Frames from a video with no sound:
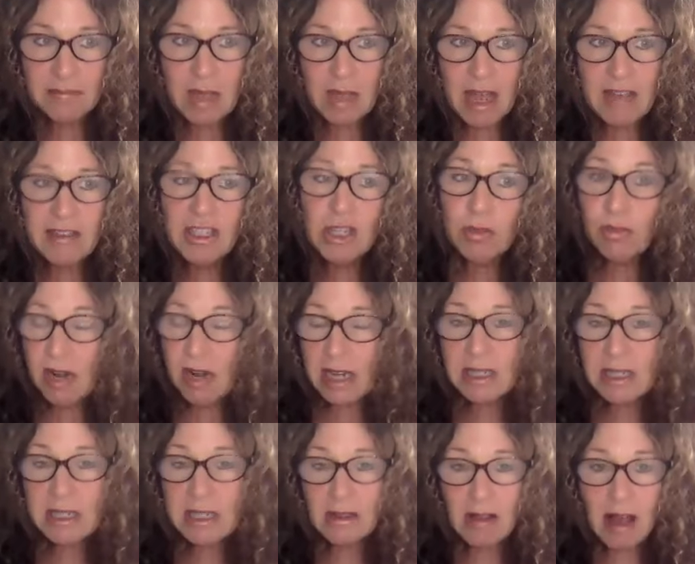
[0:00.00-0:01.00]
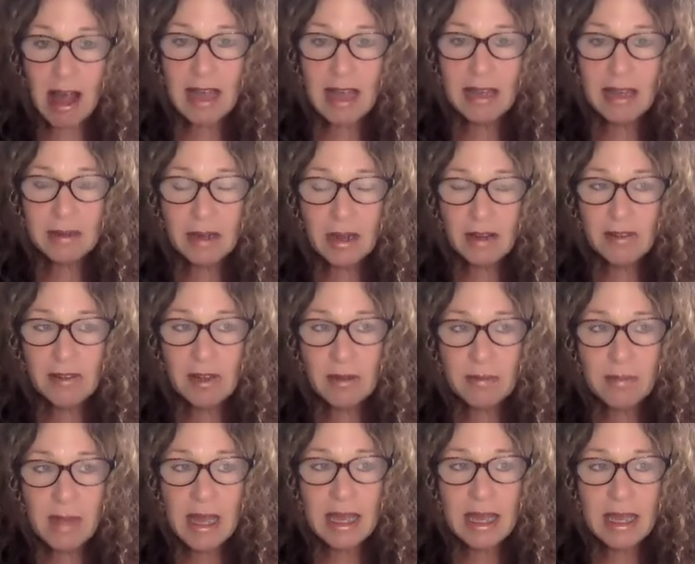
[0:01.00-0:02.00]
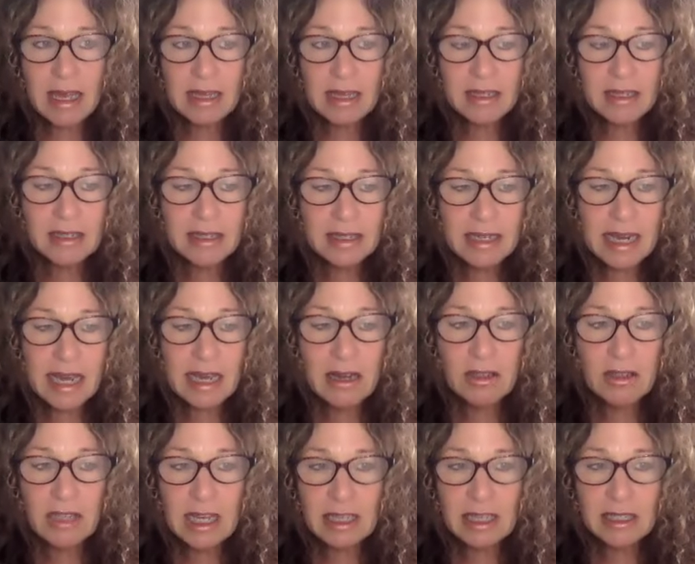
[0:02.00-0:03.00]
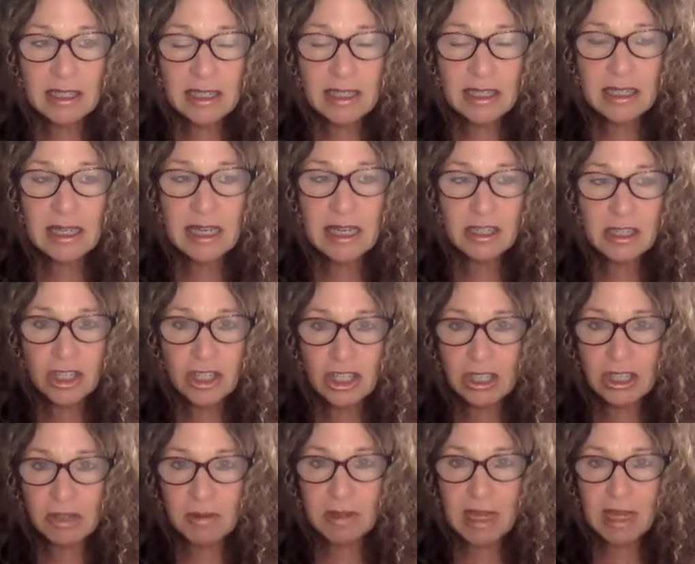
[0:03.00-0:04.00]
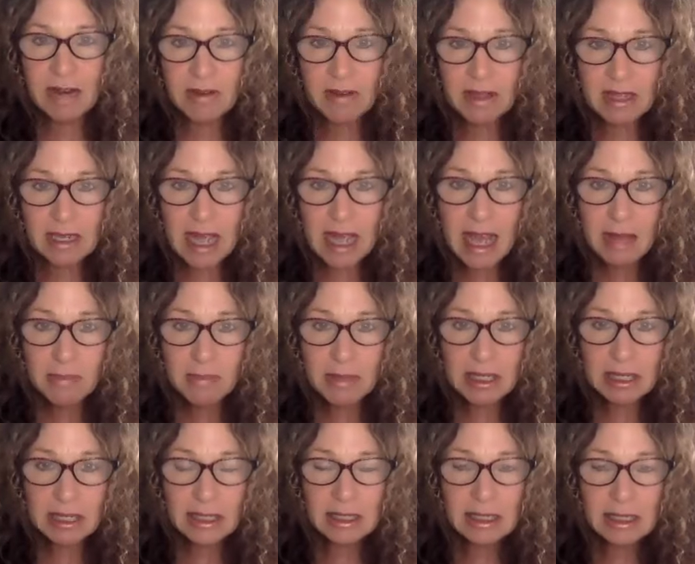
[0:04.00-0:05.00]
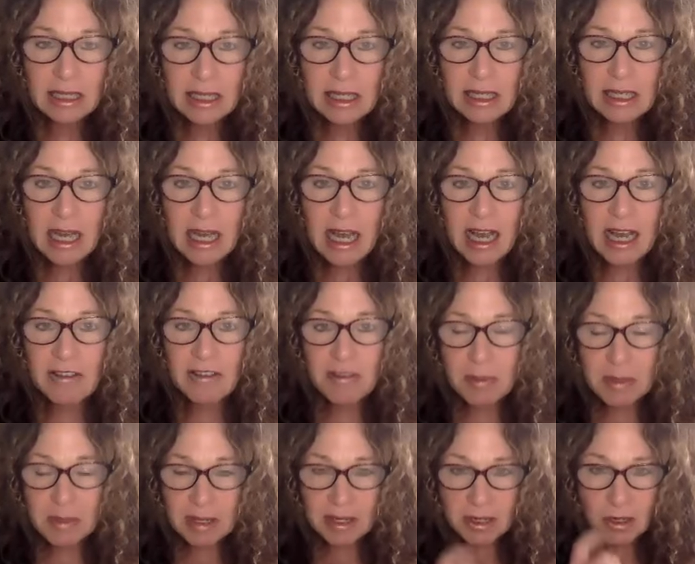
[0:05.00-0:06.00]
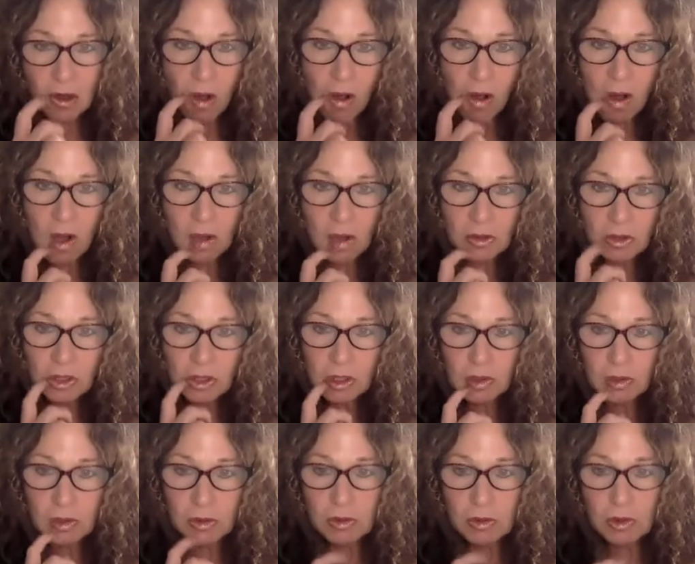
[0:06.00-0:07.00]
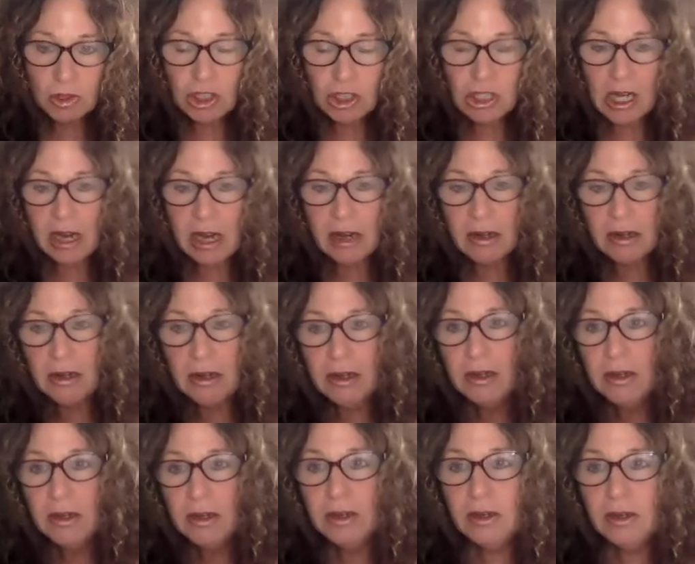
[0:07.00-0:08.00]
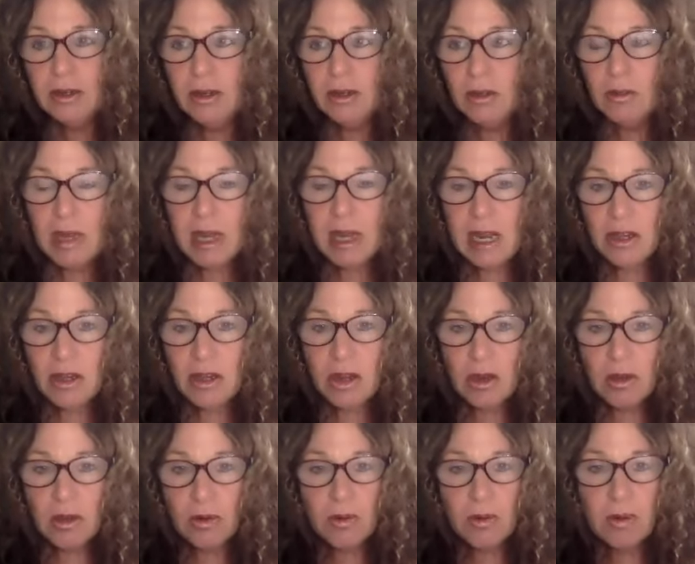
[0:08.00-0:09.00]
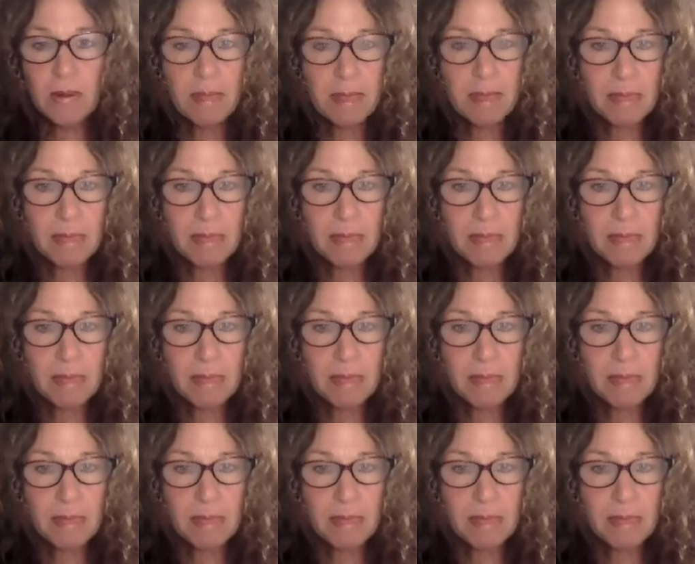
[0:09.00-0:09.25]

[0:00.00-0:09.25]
I suppressed a lot of them, and now since last year with everything happening, I've been called to share what I know